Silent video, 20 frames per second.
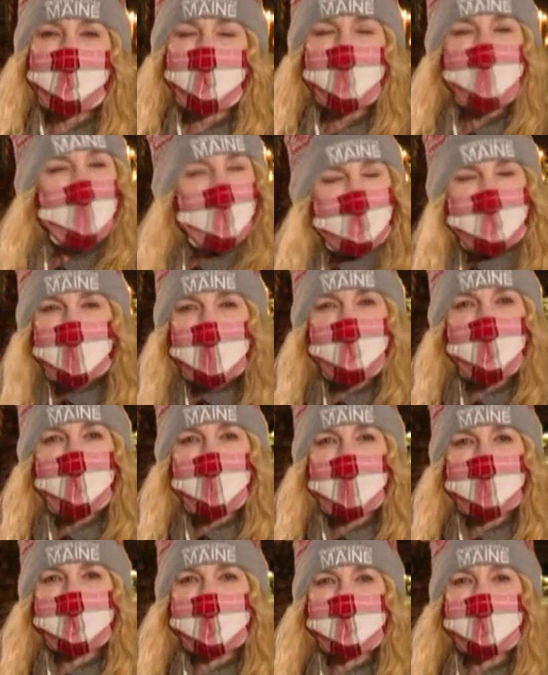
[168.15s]
But of course, keep in
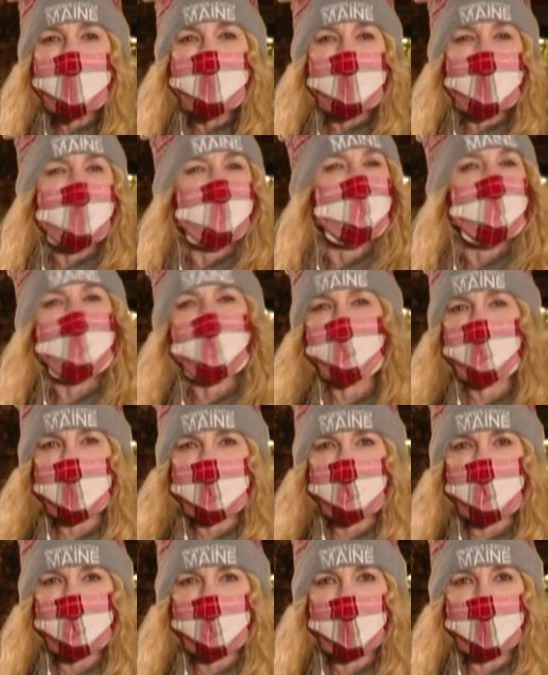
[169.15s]
mind that not every
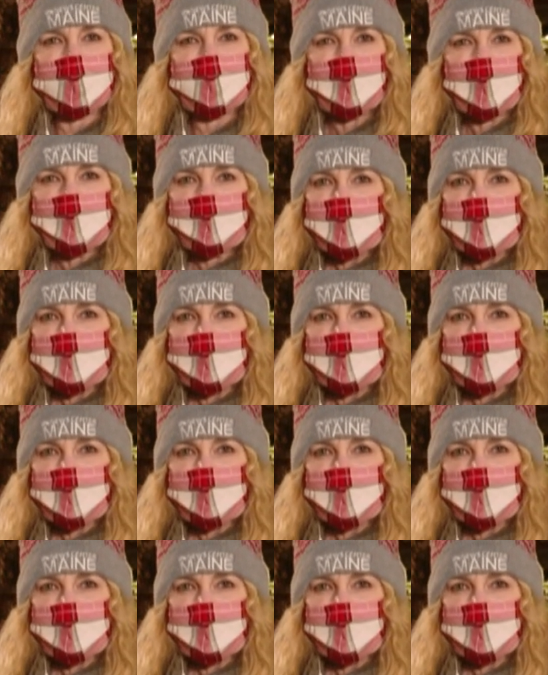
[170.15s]
restaurant